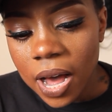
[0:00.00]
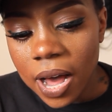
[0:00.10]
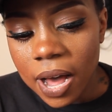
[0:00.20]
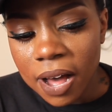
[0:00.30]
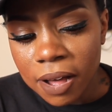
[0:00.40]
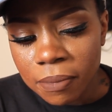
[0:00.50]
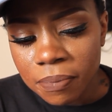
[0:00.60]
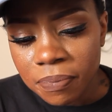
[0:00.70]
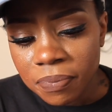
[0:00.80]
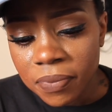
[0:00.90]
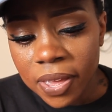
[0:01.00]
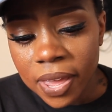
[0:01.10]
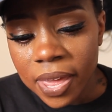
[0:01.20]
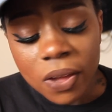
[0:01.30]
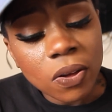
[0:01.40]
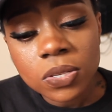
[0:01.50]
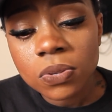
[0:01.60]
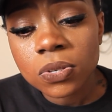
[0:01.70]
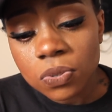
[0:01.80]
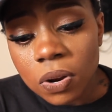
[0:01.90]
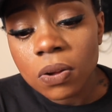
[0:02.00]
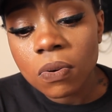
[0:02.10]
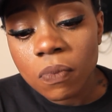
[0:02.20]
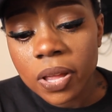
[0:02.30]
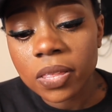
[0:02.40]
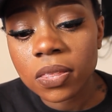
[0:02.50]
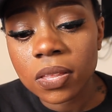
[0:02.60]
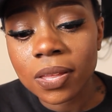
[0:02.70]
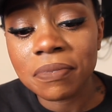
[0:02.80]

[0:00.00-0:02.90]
And I also struggle with